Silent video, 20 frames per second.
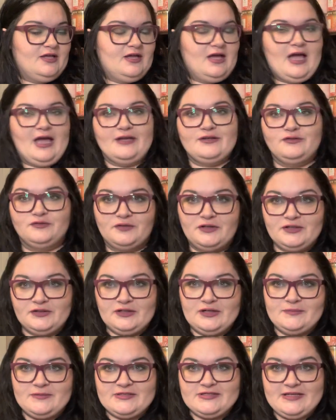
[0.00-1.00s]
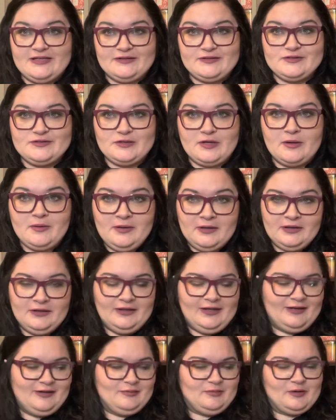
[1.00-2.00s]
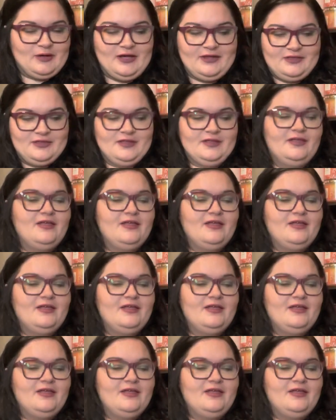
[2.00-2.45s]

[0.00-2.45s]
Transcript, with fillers: I had to run and grab these candles, so i don't have breath.